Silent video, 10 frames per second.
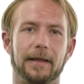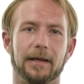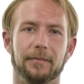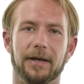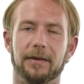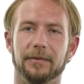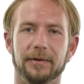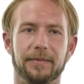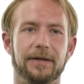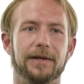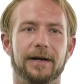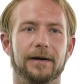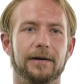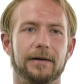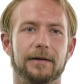I'm able to be
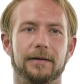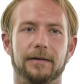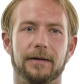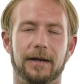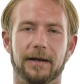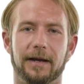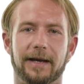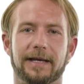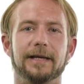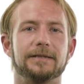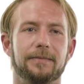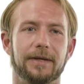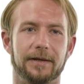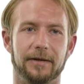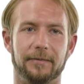there, and I, I get to
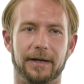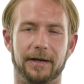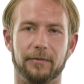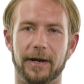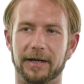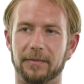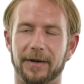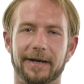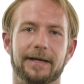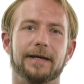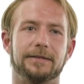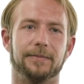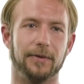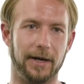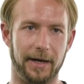be there, man. I wake up and I get to
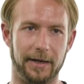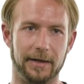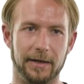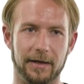pray.